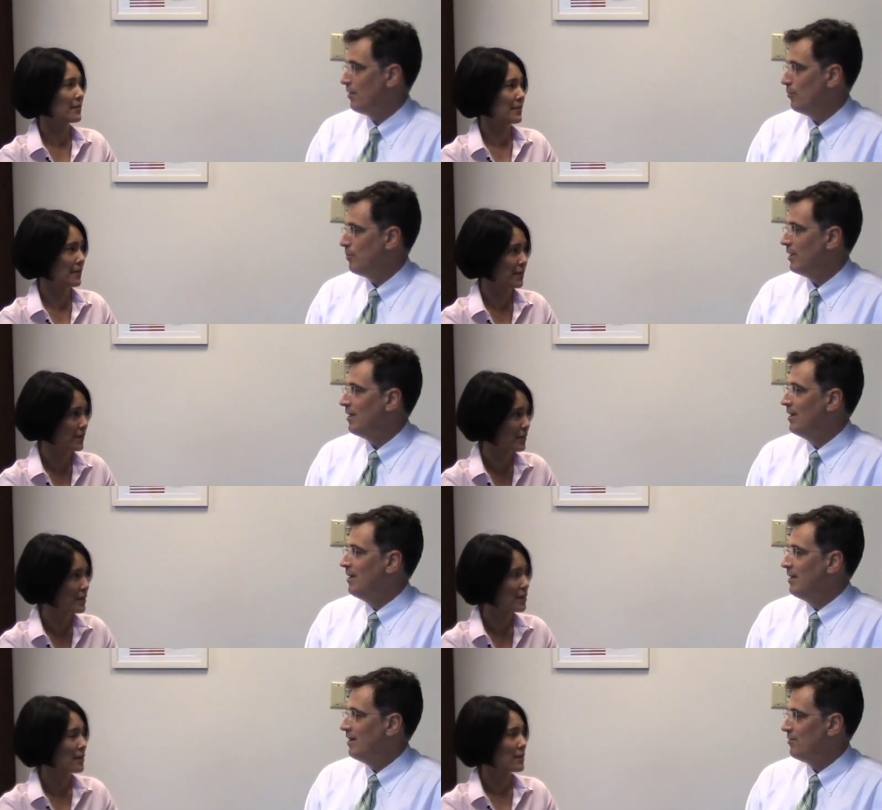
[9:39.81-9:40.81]
Speaker 1: therapy.
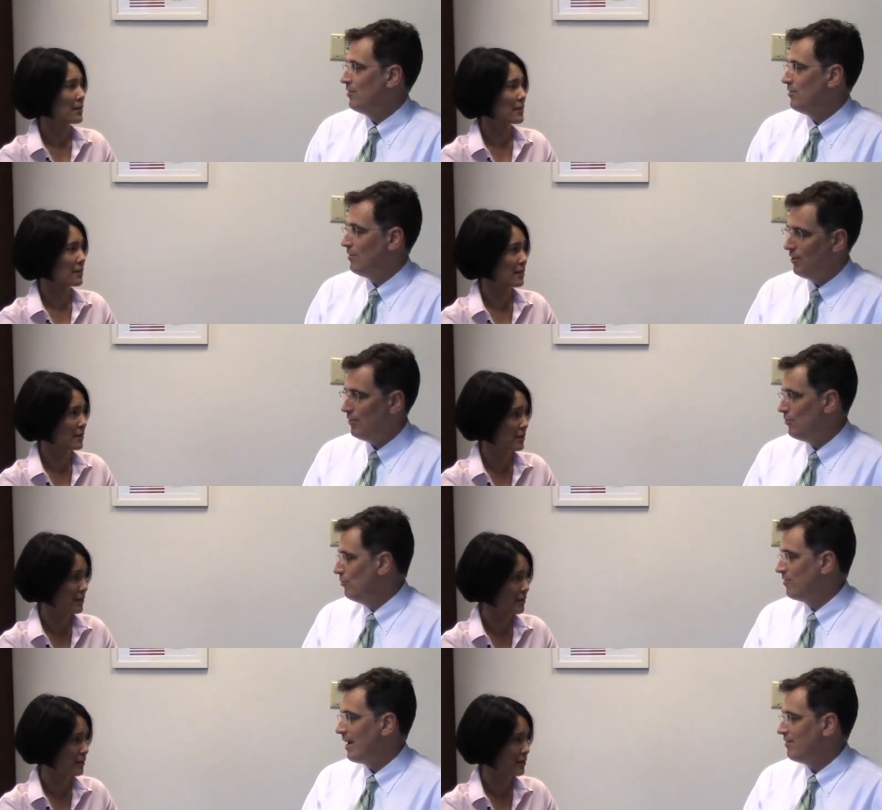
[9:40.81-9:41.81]
Uh, it's the
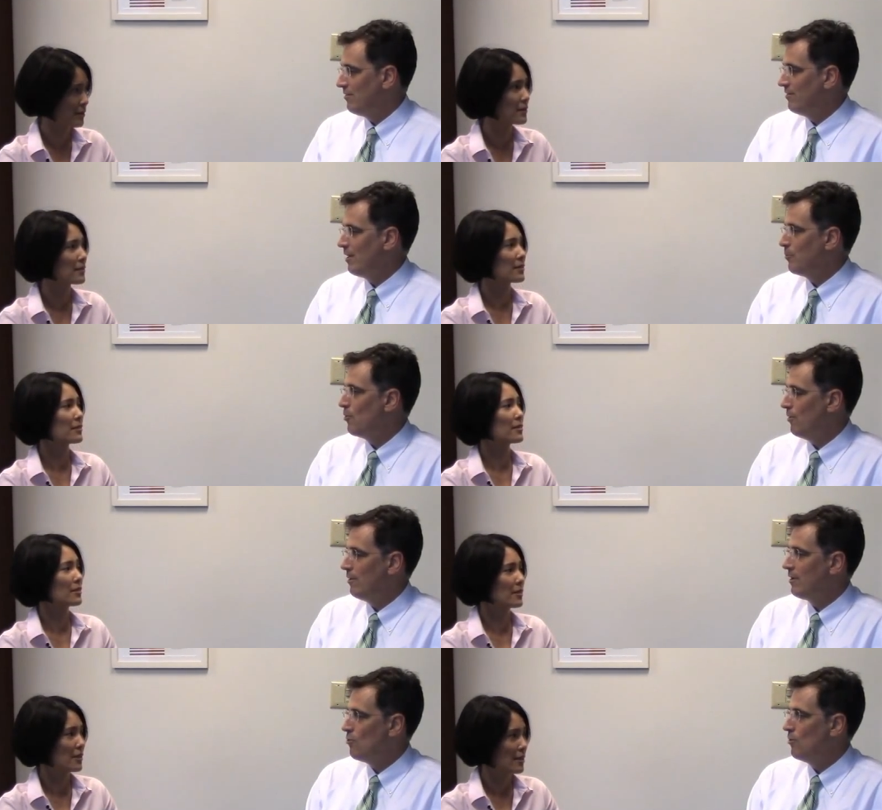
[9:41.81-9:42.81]
two sides of the same
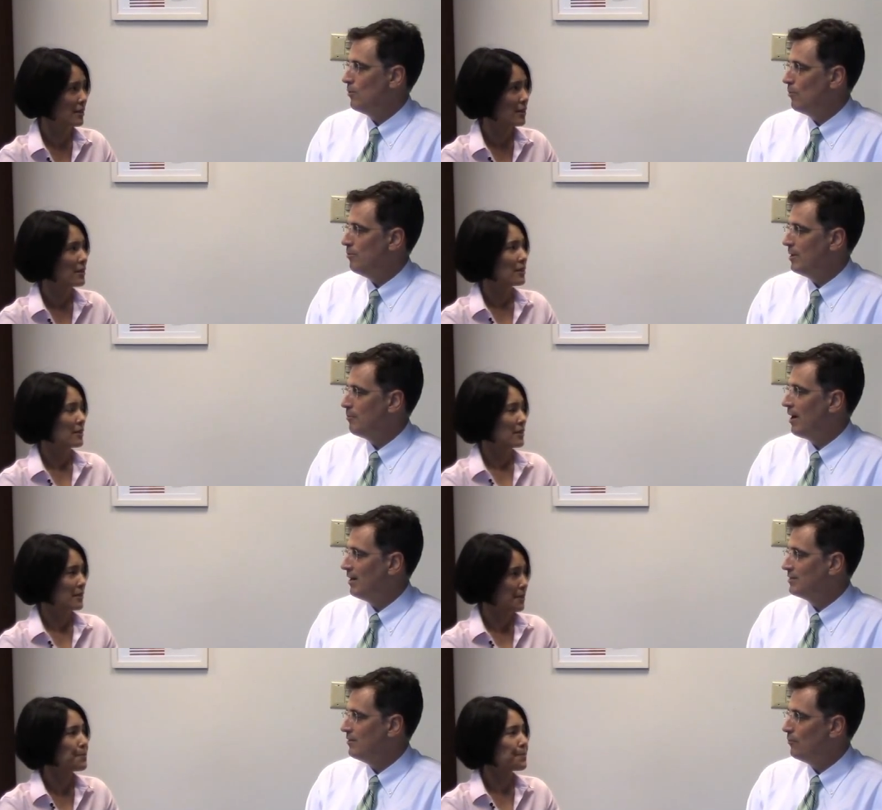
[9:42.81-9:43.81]
coin, one being
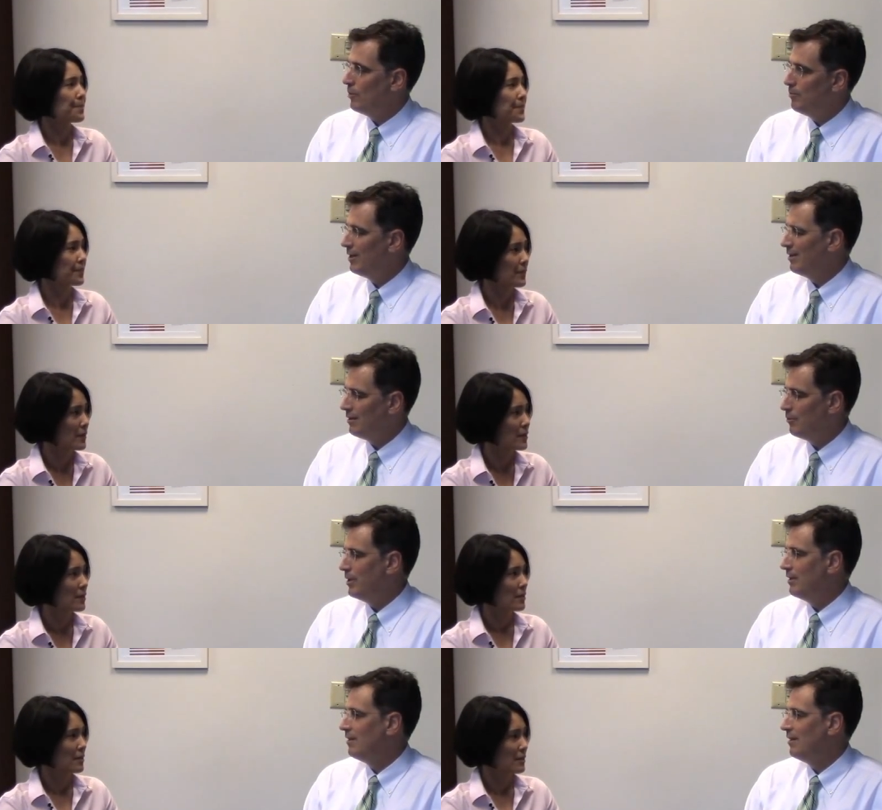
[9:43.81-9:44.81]
positive and one being a little
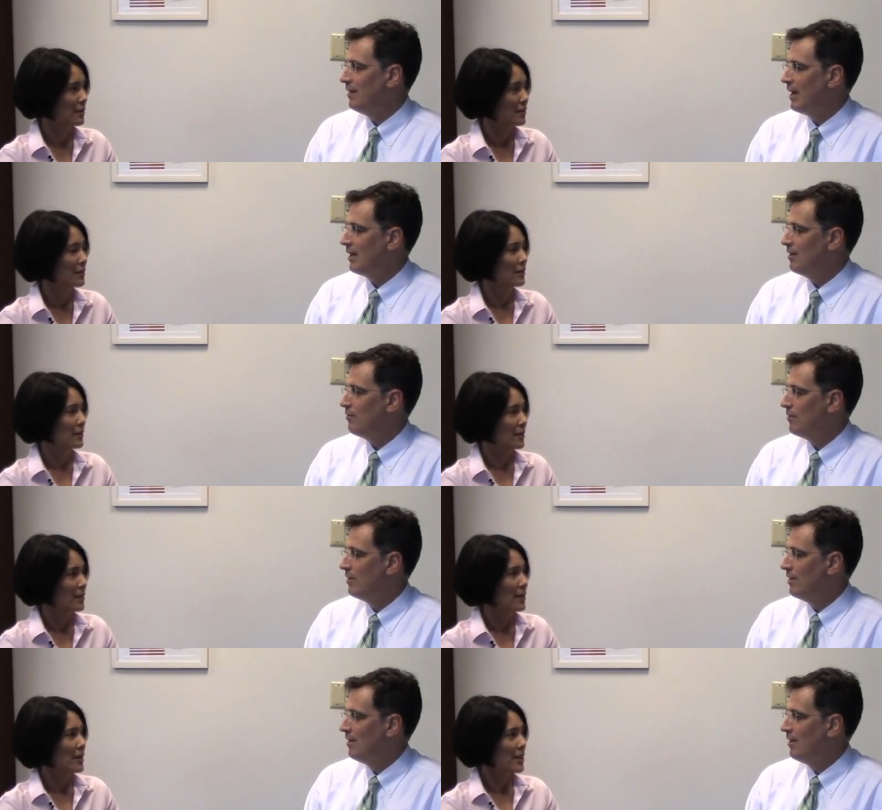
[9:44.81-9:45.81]
bit negative.
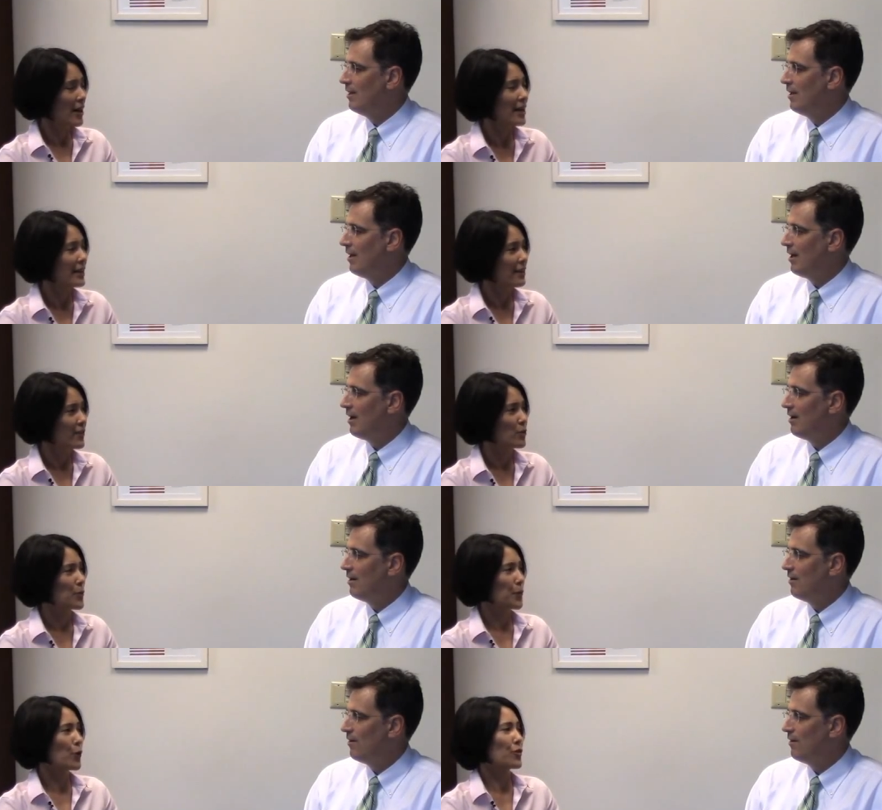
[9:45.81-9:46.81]
Speaker 2: You know, I kind of view
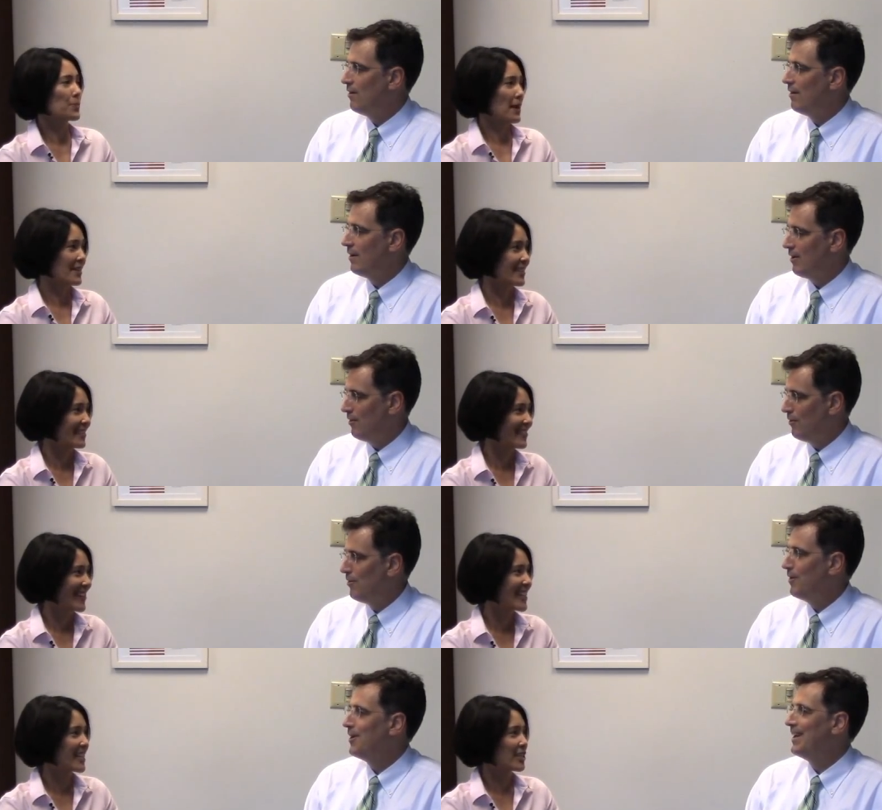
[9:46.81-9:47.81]
them both as positive.
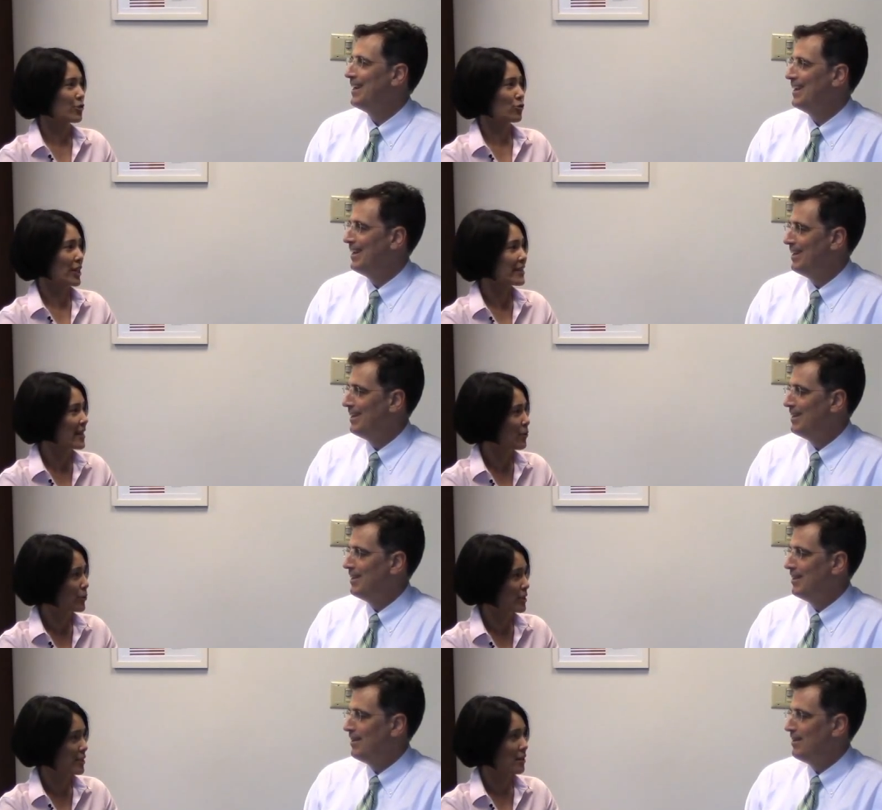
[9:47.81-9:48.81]
I think it's great that
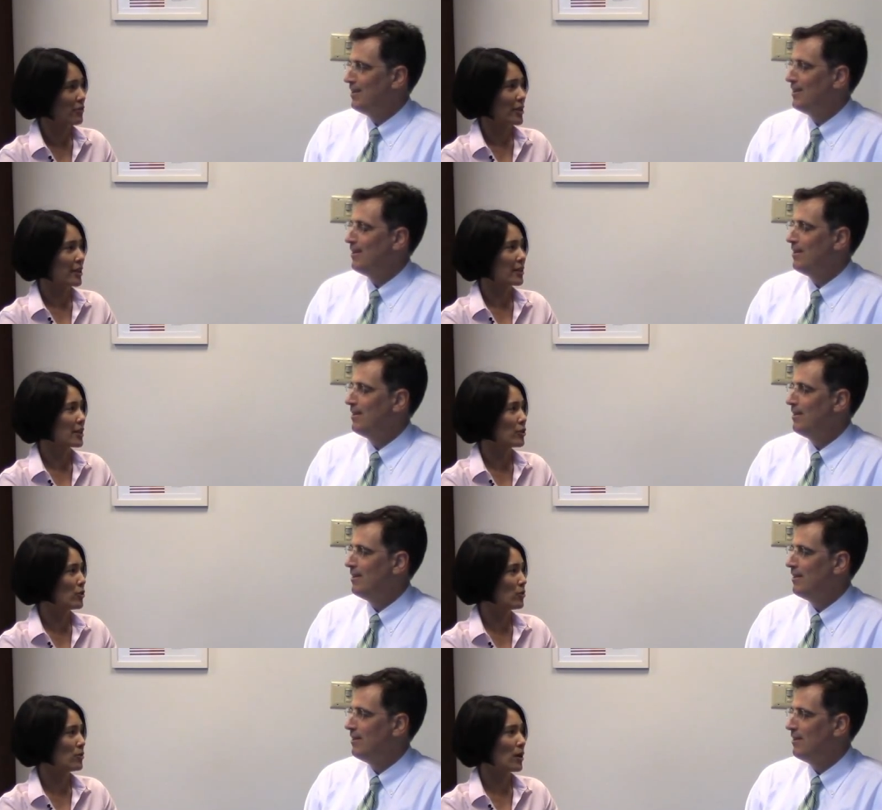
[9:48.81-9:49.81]
we're discovering
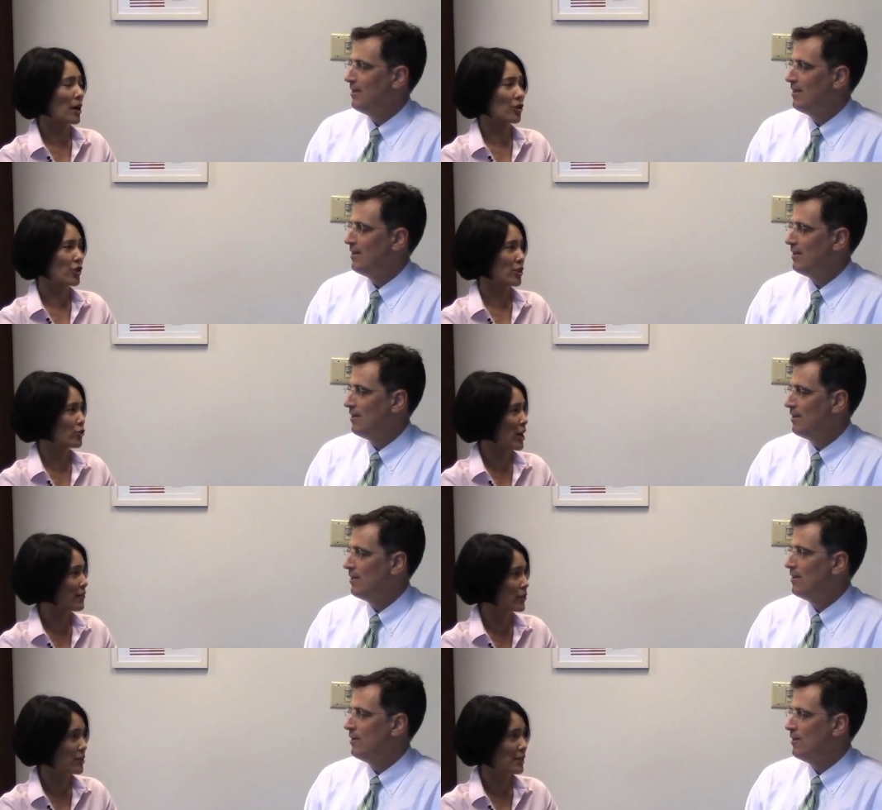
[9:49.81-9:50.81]
new oncogenic
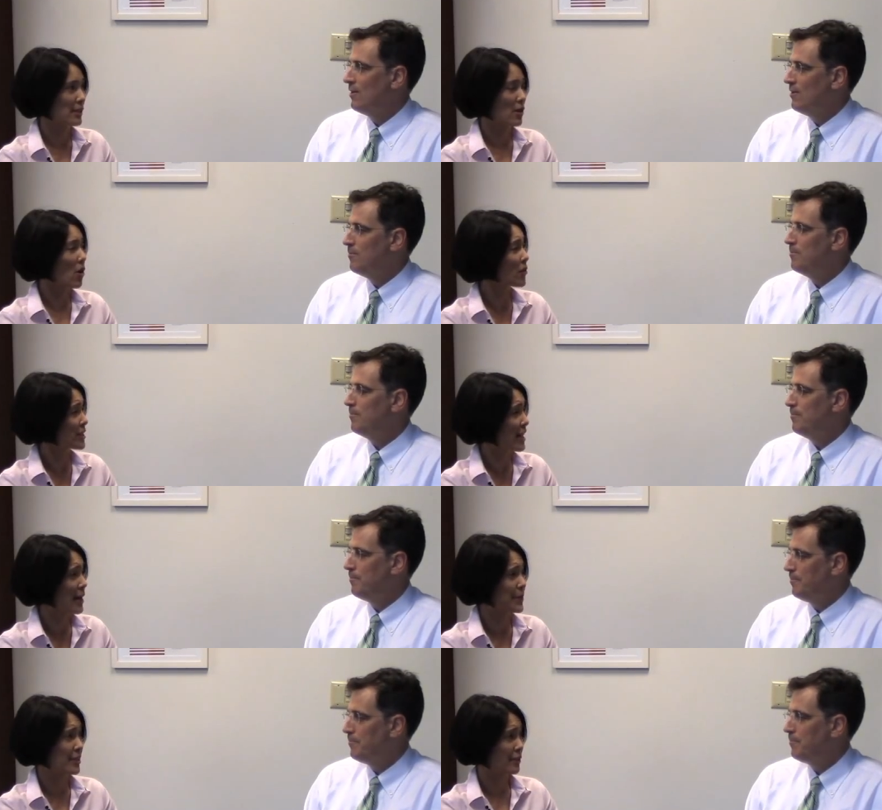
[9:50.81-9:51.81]
drivers all mm -hmm. the mm-hmm. time in